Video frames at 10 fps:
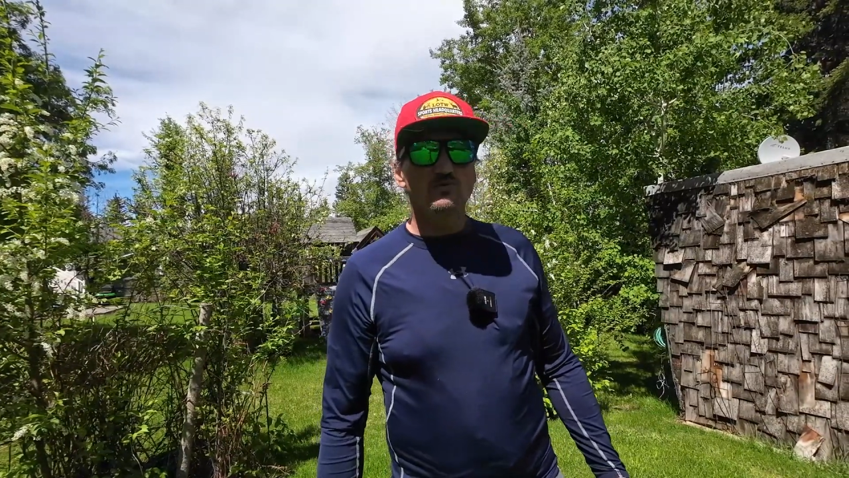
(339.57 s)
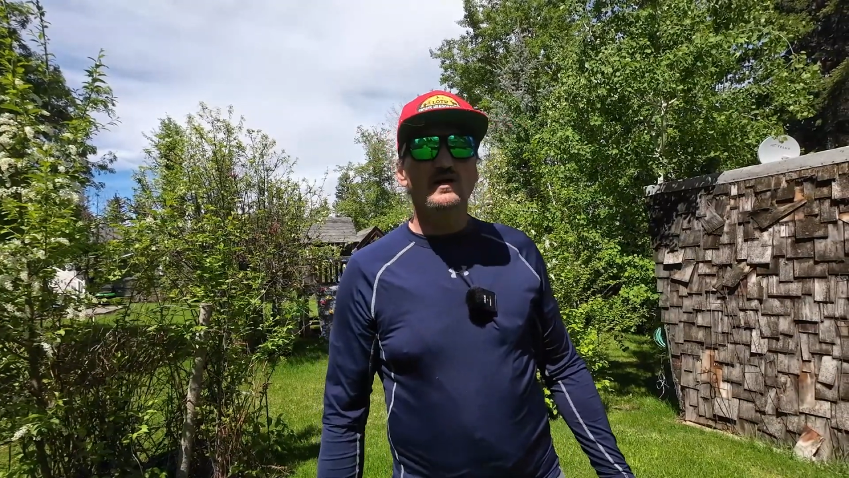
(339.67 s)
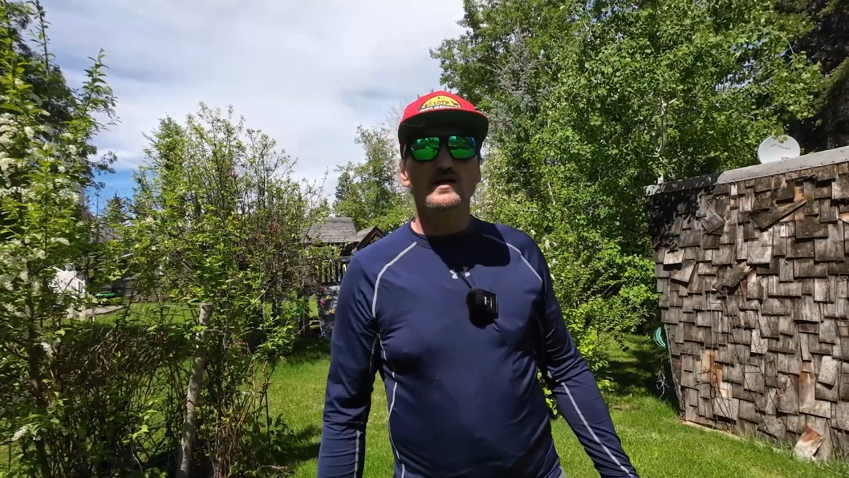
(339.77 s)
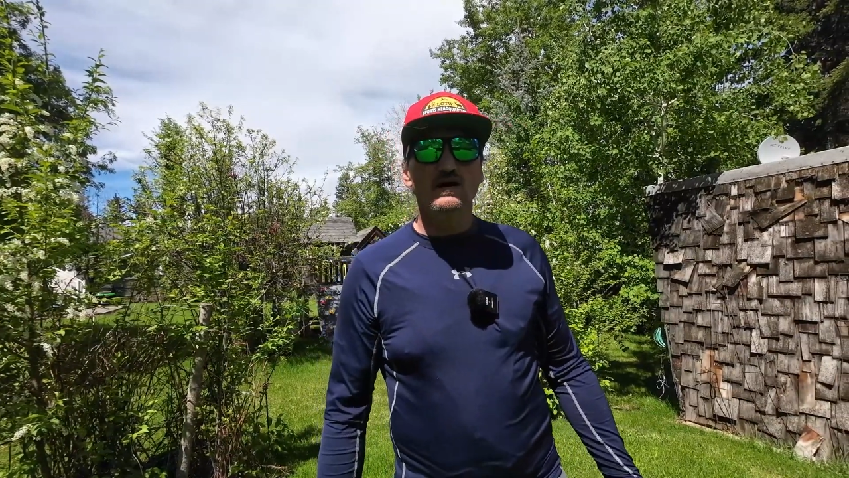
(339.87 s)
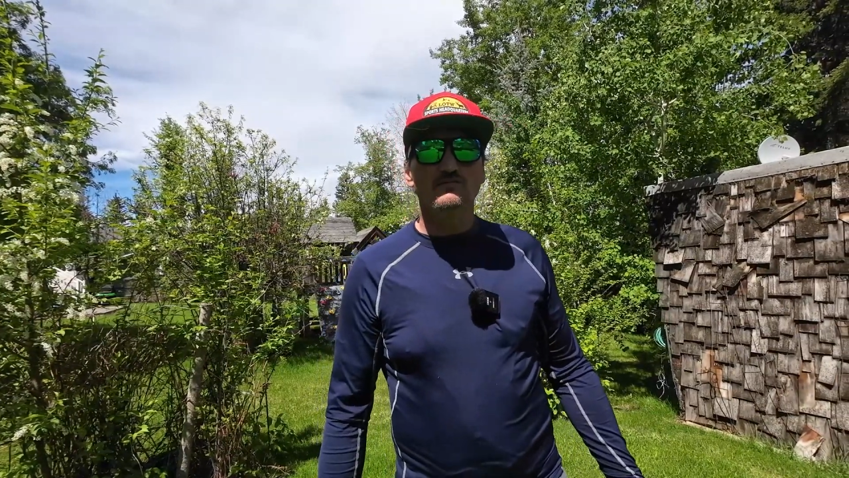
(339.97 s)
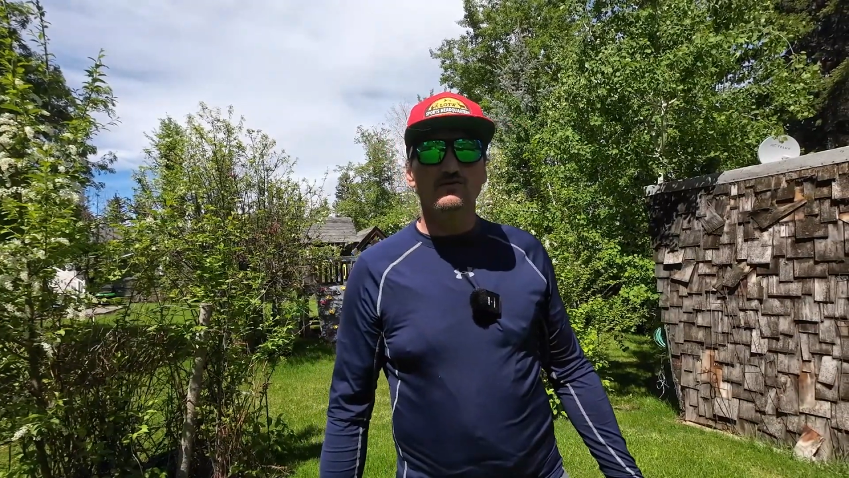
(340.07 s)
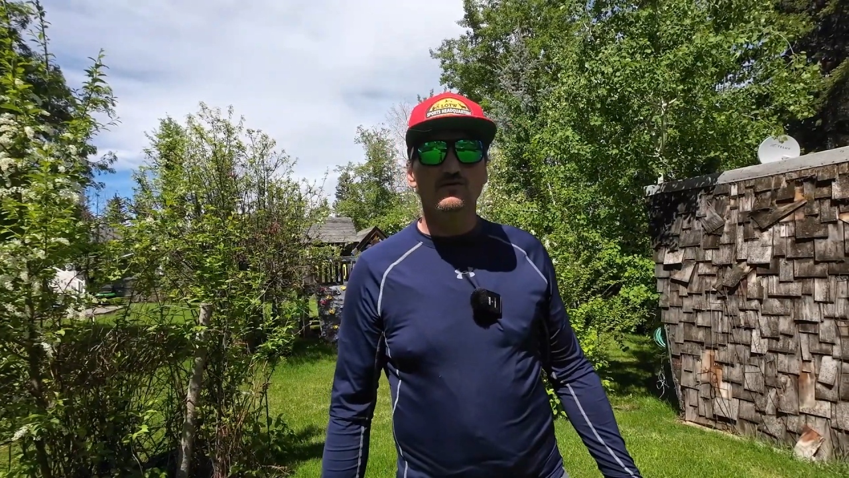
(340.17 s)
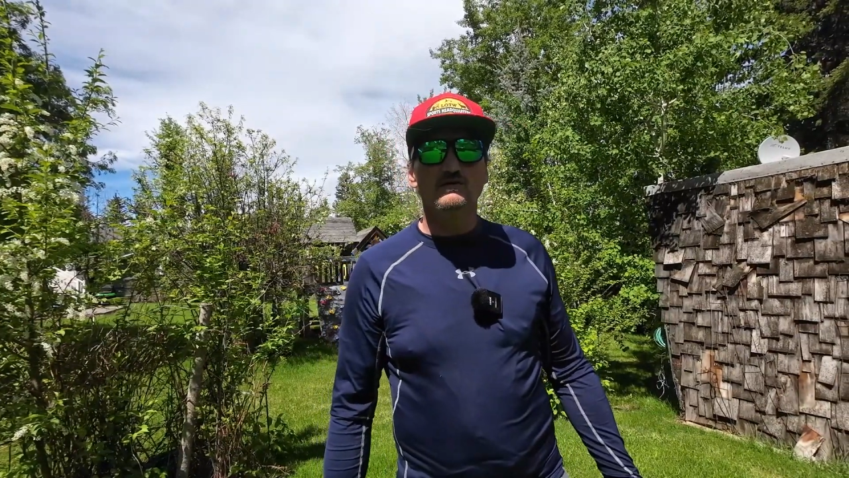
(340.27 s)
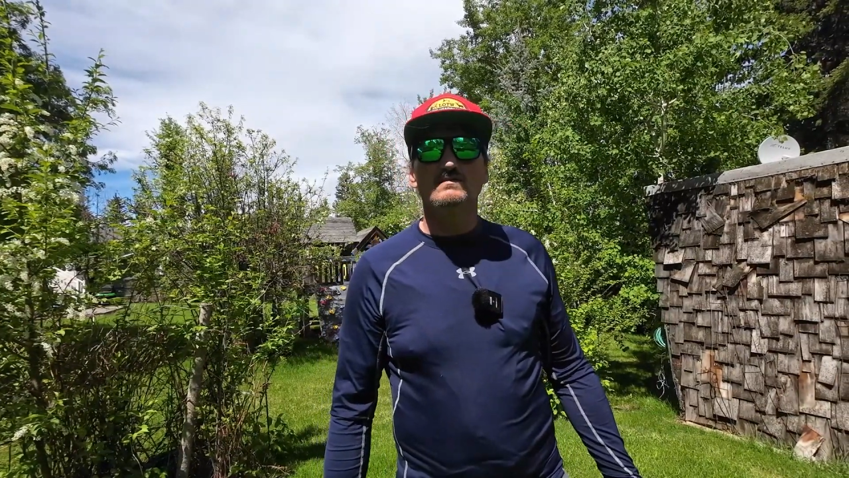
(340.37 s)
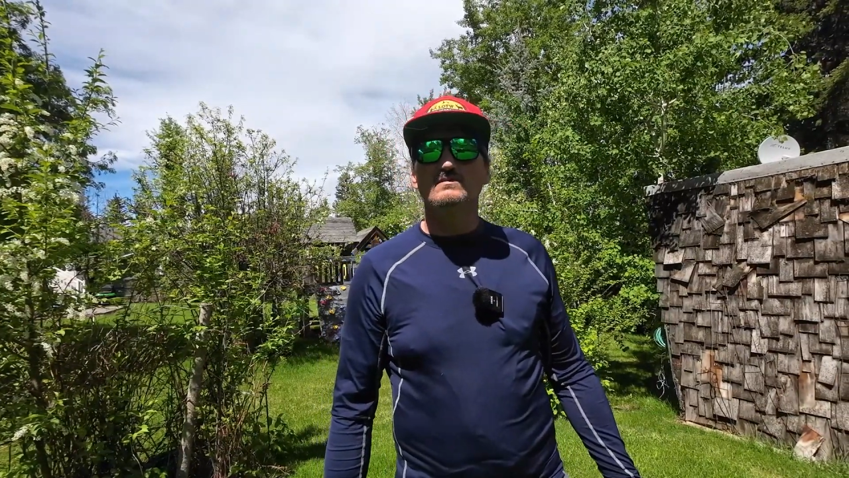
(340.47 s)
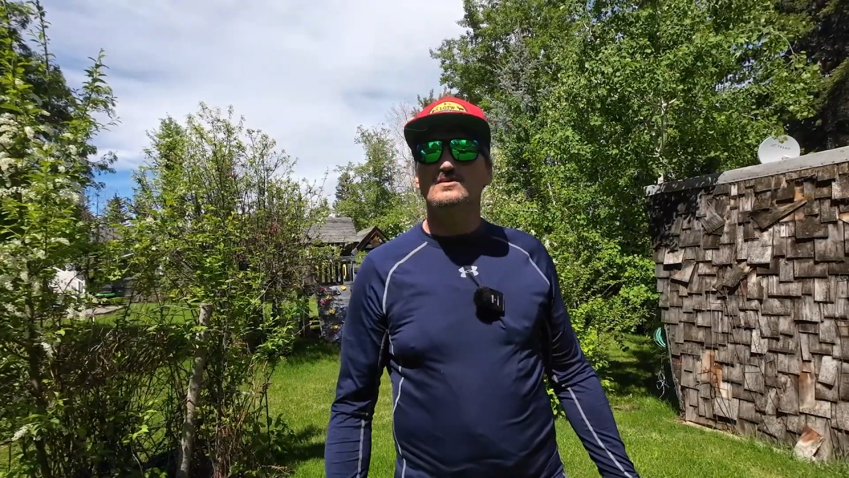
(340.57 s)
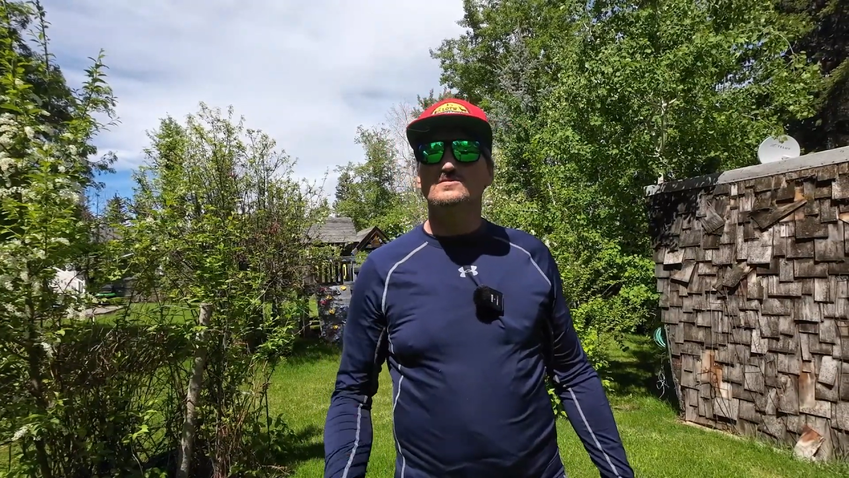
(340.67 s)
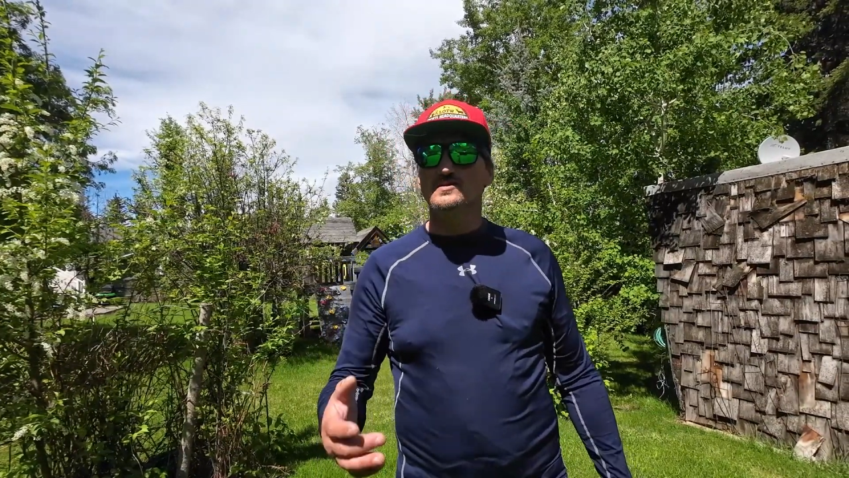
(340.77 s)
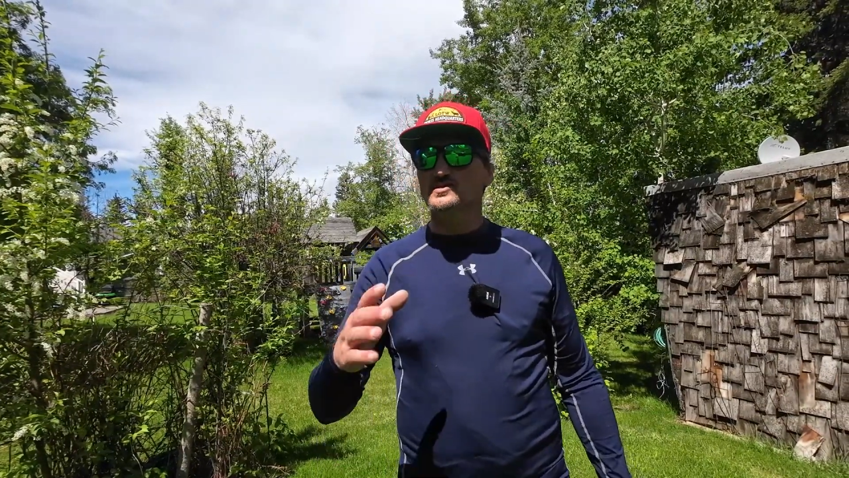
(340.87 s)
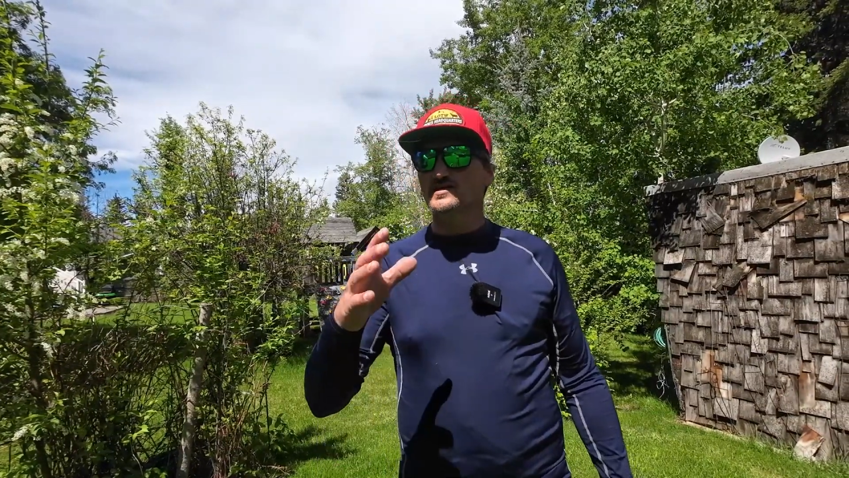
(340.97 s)
really helpful,
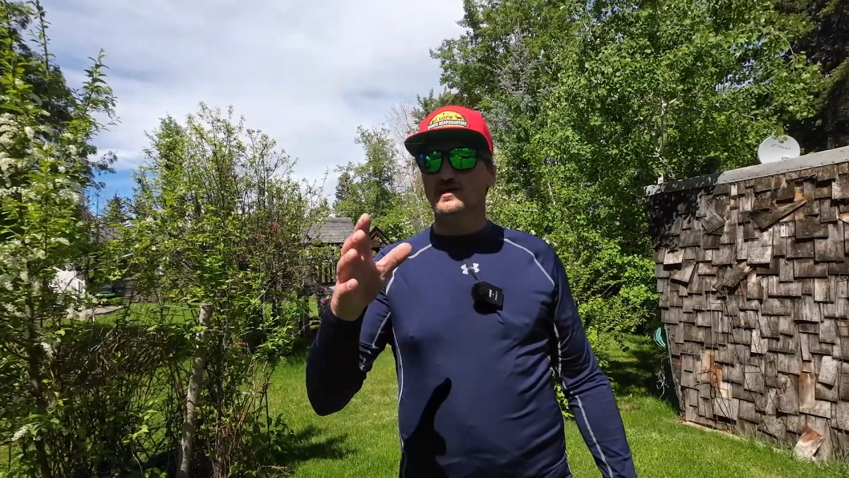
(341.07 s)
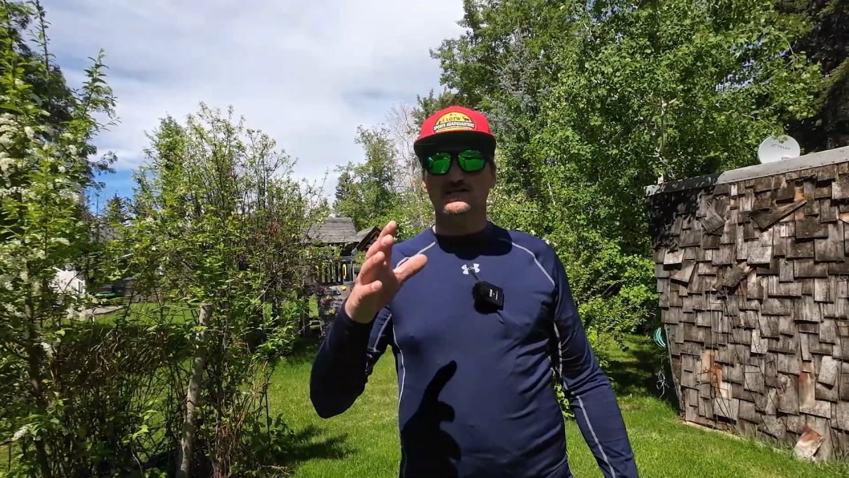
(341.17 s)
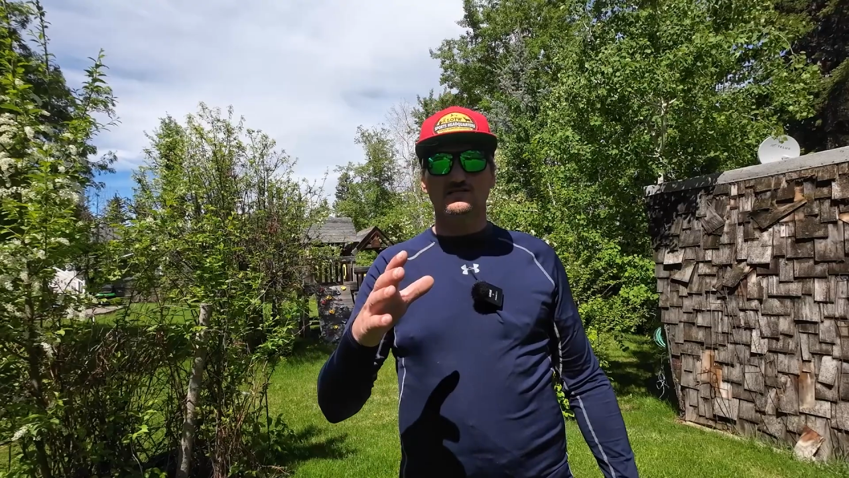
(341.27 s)
especially in